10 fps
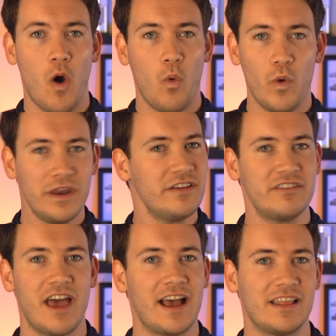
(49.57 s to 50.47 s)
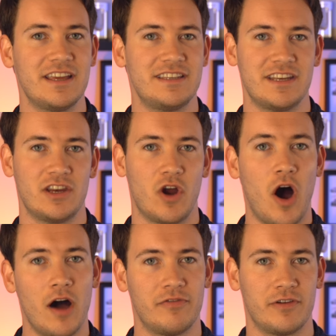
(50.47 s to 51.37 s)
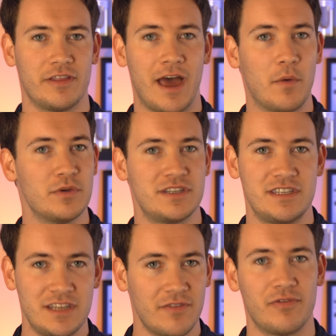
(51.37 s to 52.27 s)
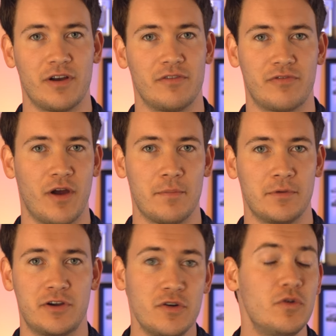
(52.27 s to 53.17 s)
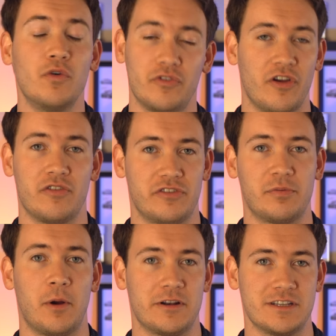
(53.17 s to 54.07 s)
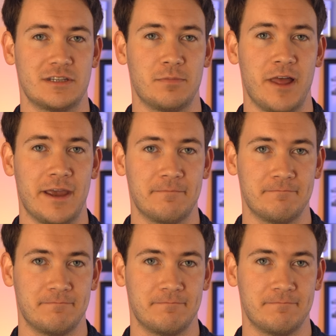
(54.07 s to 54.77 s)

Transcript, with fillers: what exactly did it offer that was different from Google's own smart display?